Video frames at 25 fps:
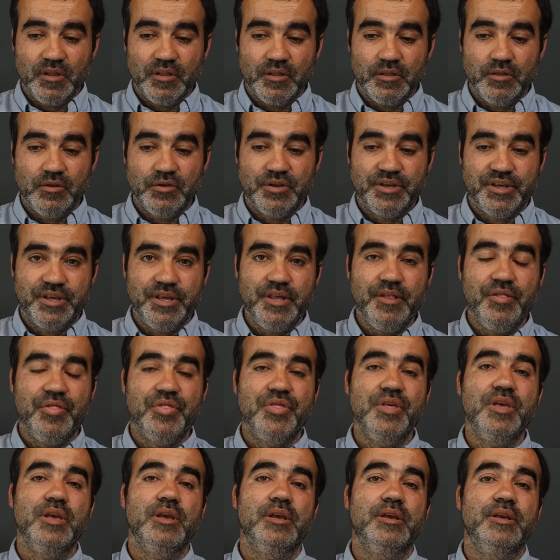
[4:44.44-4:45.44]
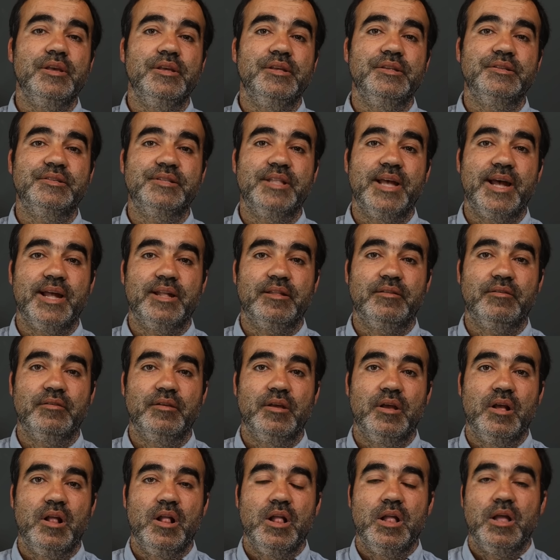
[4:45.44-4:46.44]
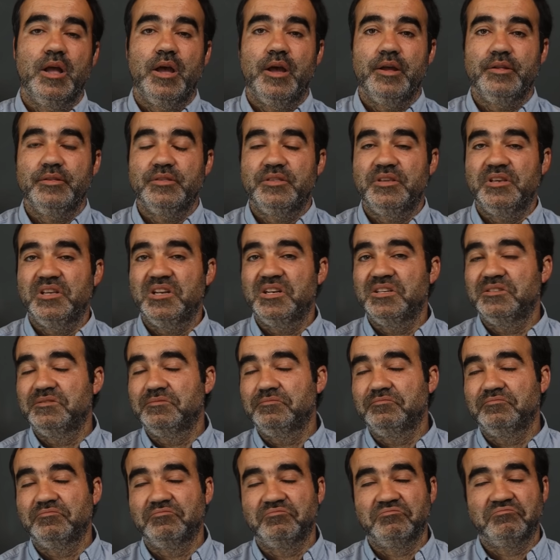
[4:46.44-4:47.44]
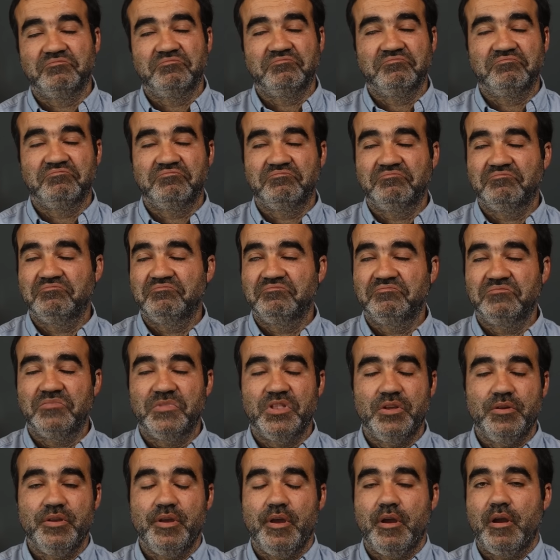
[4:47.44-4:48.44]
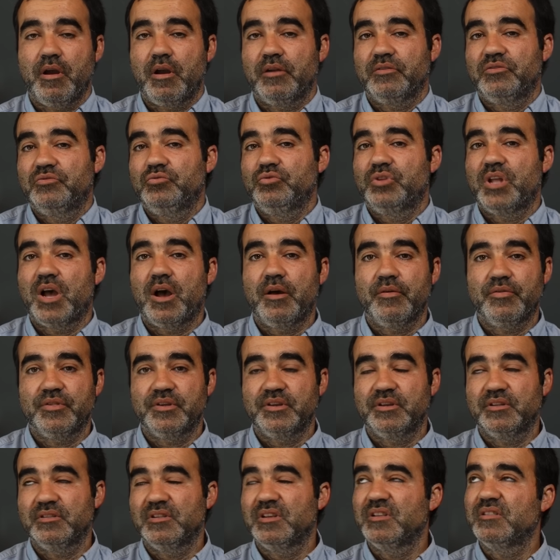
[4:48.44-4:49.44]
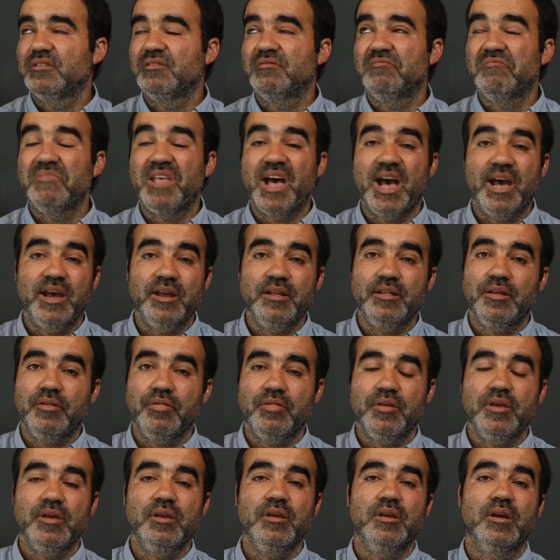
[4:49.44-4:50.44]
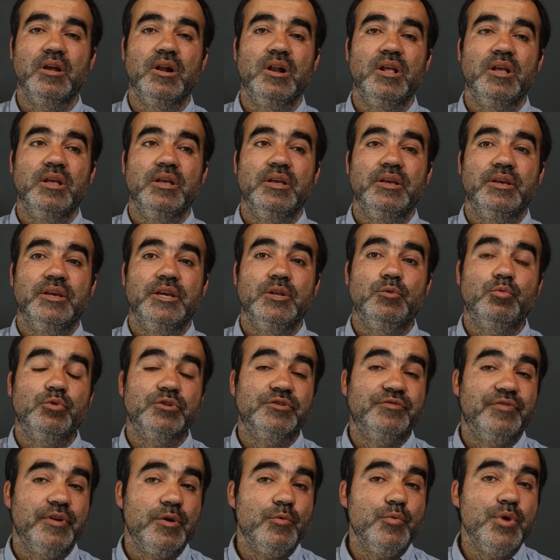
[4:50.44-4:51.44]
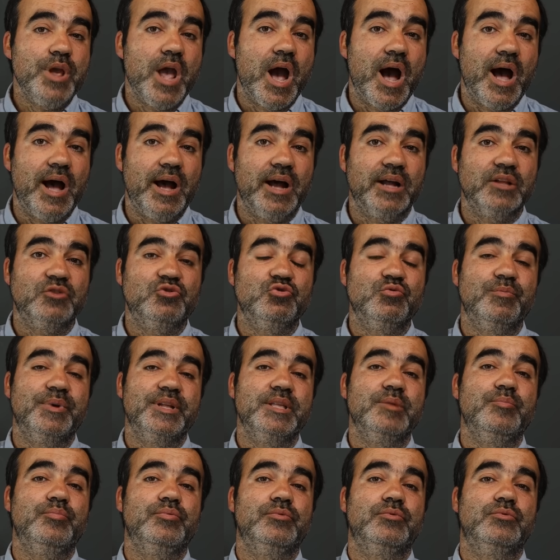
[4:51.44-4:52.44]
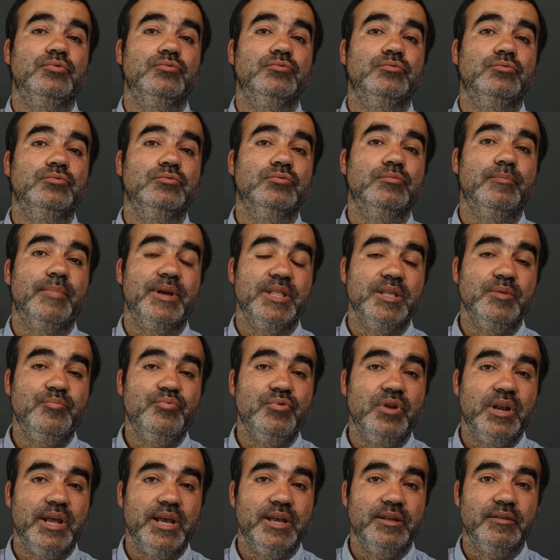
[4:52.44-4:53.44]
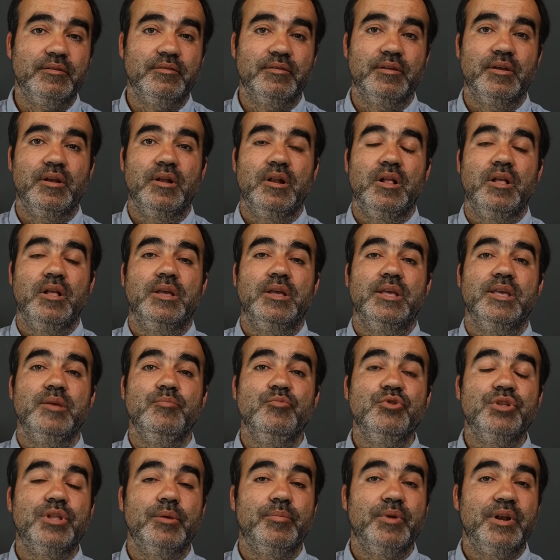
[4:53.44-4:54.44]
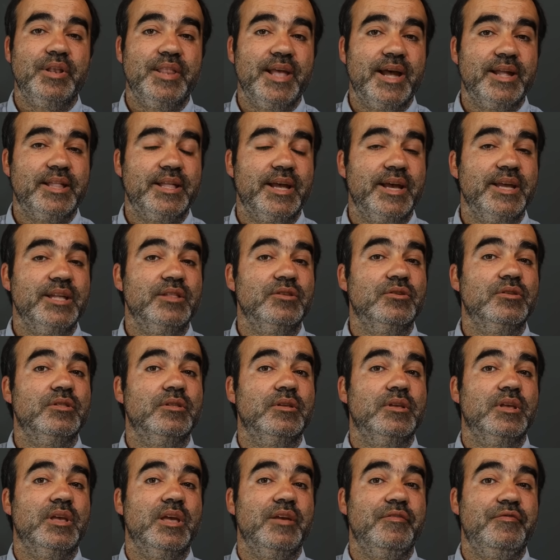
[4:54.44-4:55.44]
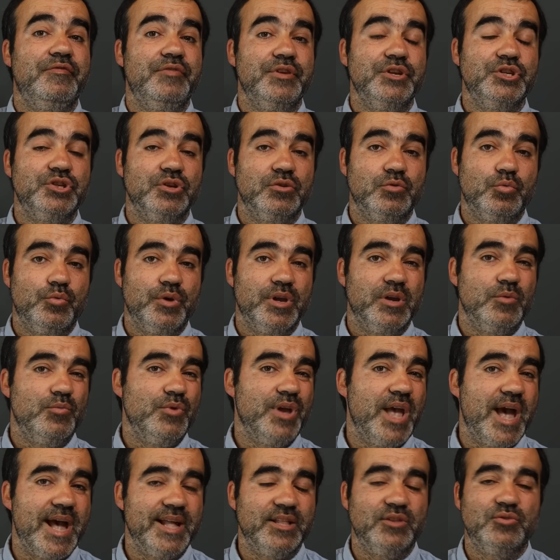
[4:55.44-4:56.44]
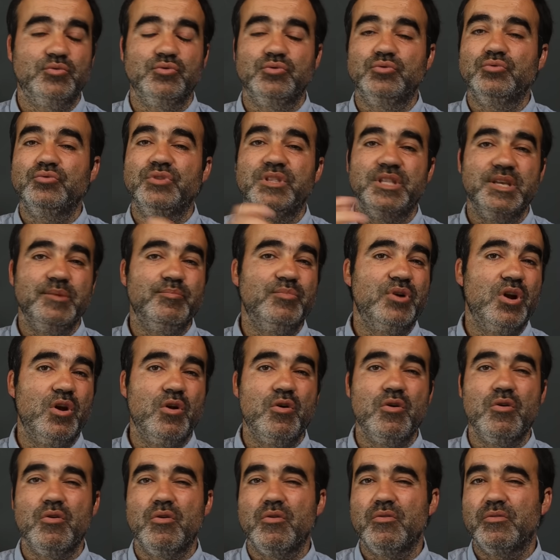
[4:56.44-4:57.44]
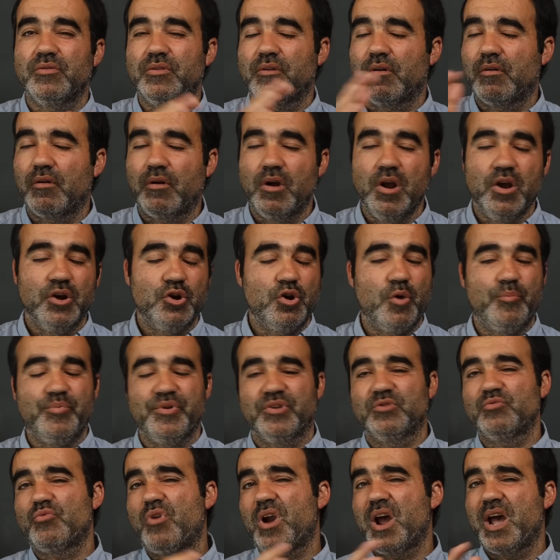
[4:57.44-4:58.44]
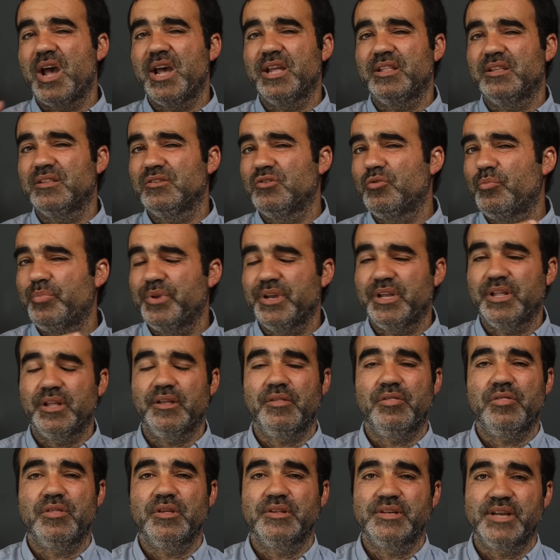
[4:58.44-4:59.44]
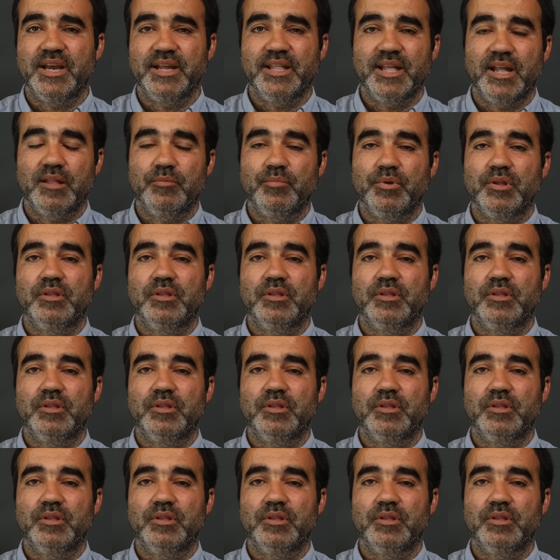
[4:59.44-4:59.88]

The key thing is that until the year 2009, I think, it was very hard to, manip to manipulate immutable data in an efficient way. We had to do deep clone or copy and write and complicated things like that.